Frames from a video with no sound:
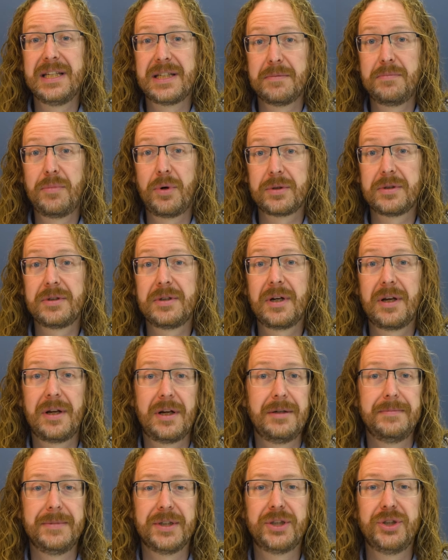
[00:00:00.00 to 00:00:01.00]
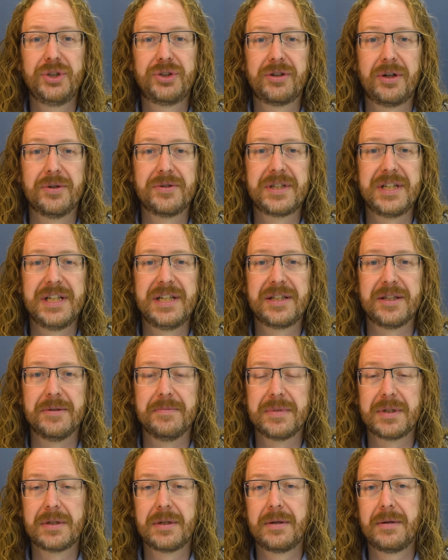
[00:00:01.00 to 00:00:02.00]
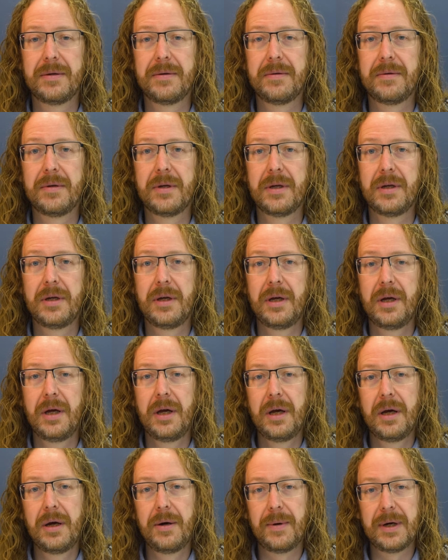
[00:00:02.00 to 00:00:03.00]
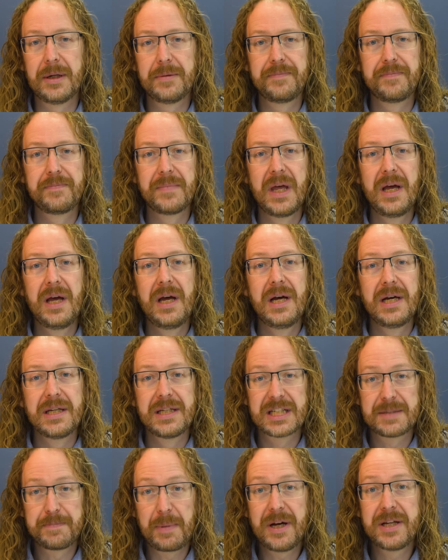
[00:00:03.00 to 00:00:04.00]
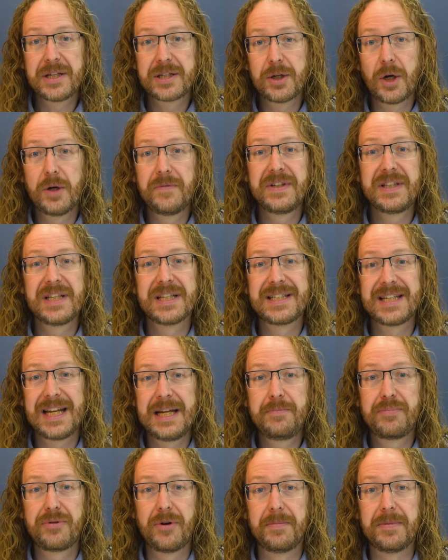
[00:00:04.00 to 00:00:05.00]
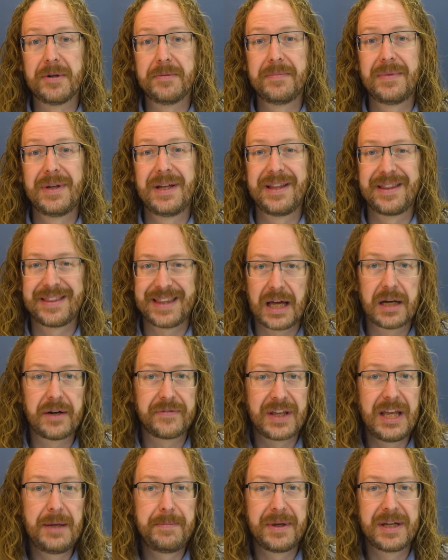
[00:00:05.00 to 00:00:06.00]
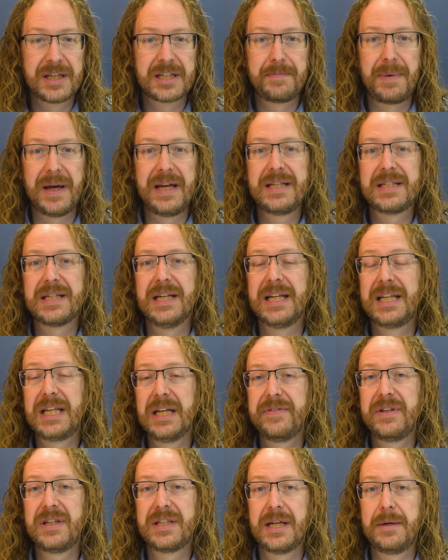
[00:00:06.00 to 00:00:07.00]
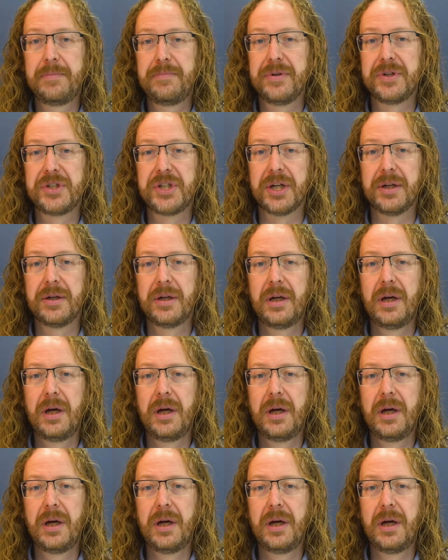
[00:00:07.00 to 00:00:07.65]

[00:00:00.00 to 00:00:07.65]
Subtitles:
into modern climate control systems? Well, despite solving the same problem, that of keeping a space at a given temperature,